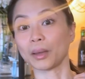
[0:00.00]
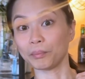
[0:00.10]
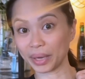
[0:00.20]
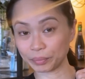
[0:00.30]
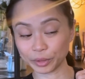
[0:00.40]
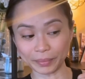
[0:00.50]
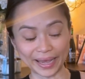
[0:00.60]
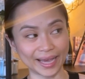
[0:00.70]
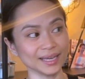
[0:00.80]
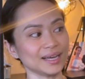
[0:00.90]
paper
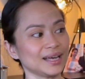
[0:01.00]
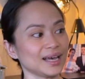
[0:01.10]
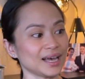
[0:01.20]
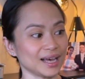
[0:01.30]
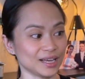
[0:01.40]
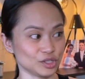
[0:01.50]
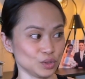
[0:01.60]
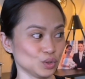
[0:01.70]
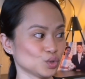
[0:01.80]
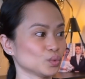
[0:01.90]
bag, as
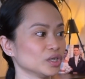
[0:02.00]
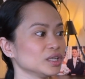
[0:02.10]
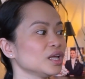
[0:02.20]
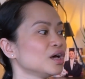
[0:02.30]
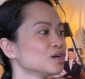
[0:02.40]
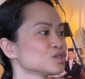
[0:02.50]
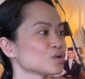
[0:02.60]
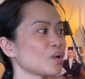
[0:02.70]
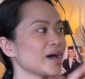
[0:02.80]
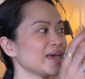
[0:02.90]
usual.
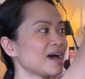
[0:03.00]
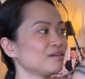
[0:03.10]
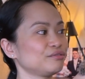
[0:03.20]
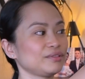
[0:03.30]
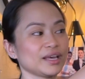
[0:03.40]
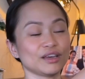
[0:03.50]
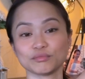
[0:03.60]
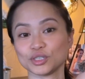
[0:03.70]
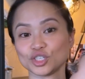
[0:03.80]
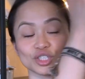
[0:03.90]
So I have, like I've
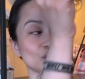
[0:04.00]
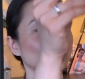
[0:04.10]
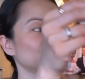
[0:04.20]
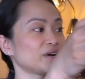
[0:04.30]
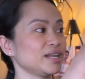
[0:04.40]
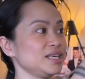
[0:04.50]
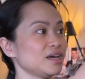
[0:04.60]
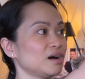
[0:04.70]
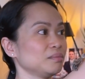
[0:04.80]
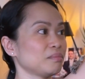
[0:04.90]
mentioned already,
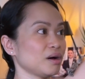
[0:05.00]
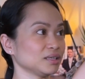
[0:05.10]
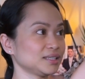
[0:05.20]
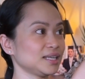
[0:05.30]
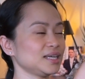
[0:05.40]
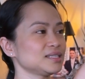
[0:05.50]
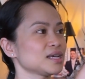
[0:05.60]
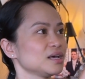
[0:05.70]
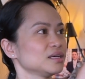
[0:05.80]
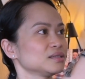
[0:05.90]
unboxed it.
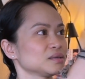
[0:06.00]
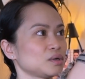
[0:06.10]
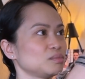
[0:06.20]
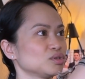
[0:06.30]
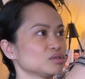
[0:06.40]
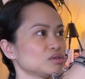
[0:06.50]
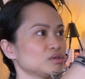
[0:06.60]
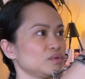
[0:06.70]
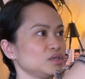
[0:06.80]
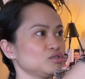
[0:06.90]
So I'm just
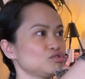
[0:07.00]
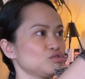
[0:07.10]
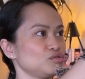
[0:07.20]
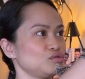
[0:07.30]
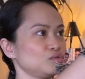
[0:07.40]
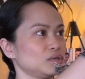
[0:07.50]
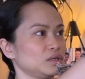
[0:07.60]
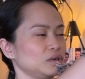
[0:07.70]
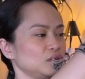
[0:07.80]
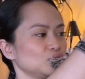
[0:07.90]
going to
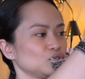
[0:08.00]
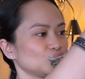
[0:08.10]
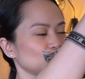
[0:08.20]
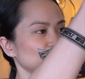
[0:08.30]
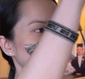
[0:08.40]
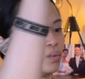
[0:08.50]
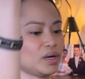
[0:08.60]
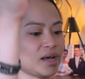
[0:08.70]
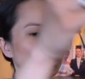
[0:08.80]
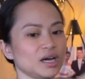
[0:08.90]
show you
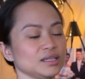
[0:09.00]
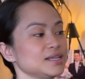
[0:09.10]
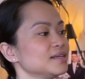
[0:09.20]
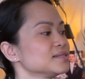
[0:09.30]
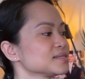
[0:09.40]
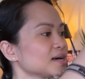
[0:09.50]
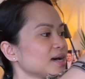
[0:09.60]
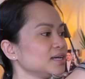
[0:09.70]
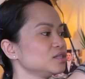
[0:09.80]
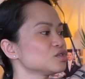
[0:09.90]
what I got
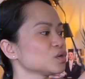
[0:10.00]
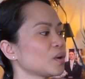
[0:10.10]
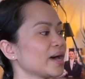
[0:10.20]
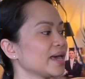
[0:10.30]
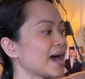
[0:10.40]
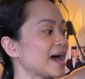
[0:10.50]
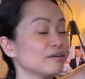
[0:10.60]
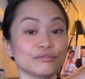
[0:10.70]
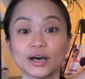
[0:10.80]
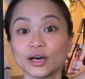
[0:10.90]
inside. So I
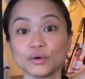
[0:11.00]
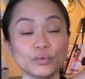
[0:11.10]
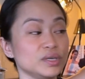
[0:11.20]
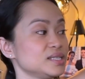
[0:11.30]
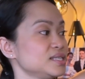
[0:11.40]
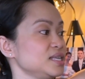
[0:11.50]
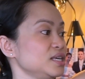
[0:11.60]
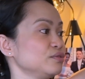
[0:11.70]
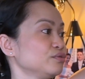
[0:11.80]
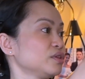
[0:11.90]
have
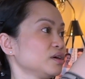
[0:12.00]
received